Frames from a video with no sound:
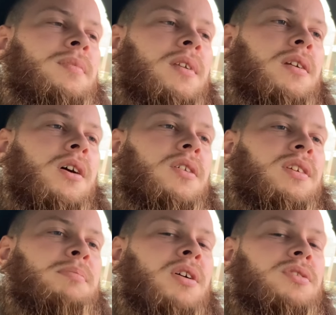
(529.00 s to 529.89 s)
You know,
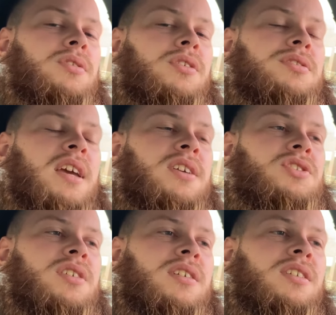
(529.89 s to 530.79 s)

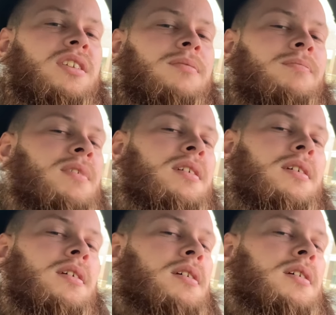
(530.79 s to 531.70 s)
depersonalization and
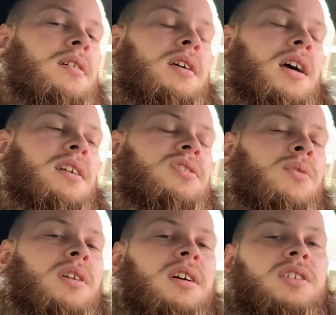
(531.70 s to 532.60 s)
I just don't
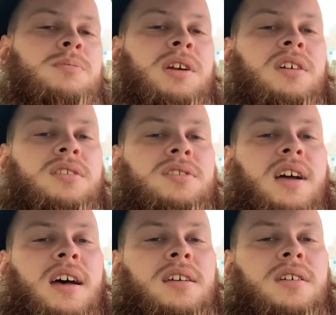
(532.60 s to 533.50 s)
want to experience
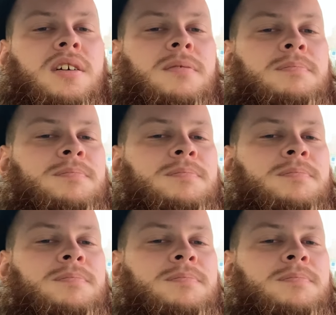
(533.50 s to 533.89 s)
that, you know.